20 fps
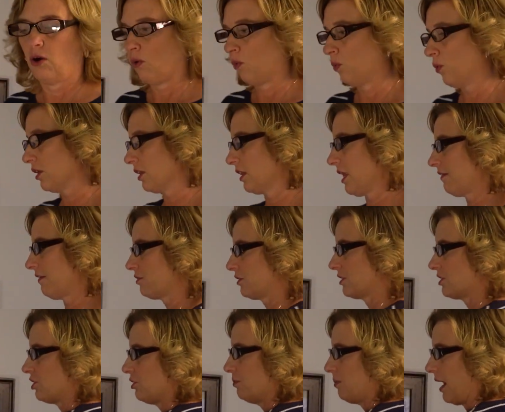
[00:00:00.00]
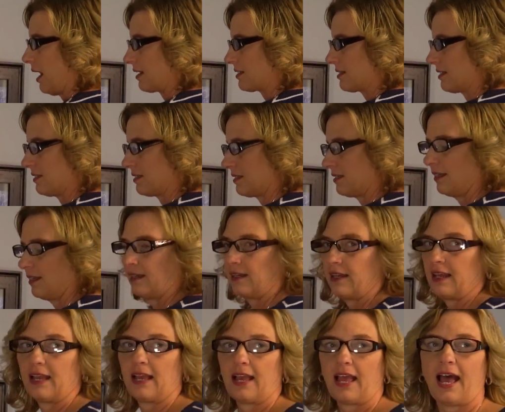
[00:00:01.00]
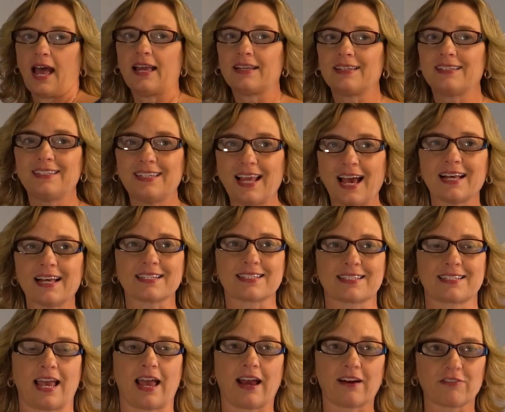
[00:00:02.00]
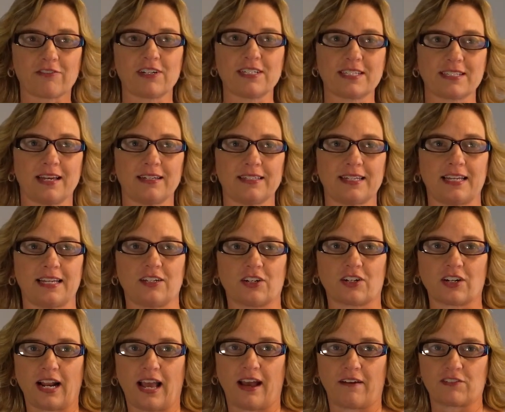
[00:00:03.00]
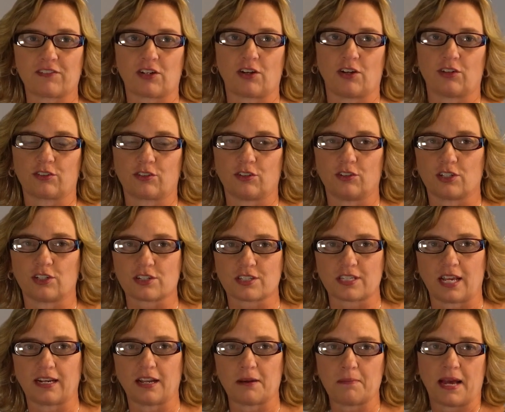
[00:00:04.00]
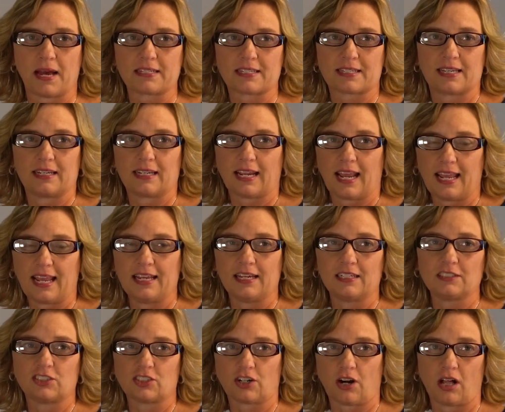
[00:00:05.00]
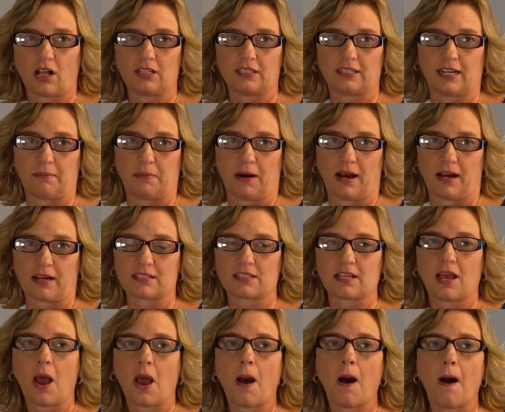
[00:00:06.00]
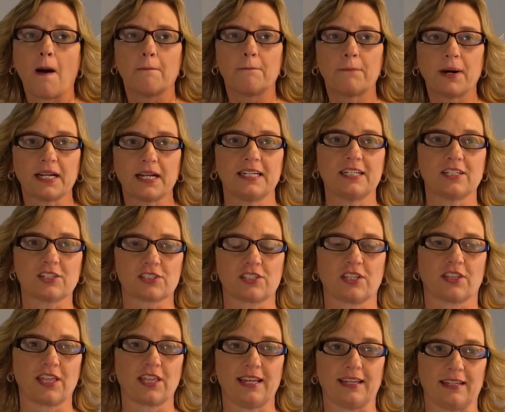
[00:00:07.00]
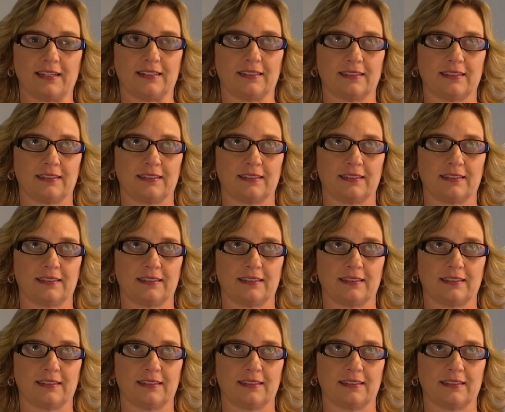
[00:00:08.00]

We're left with two boxes. And yes, every Sunday you're going to have to go through your Sunday basket and your holiday box. But here's the thing